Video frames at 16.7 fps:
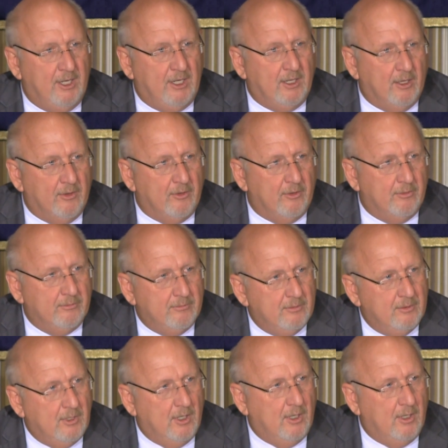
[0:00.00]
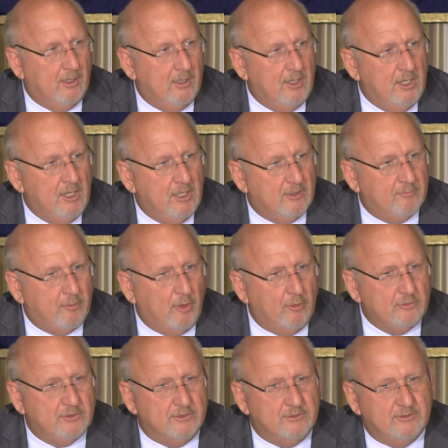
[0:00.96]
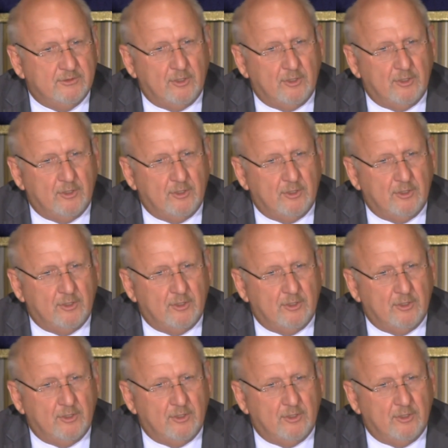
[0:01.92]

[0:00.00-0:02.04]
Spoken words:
any other explosions.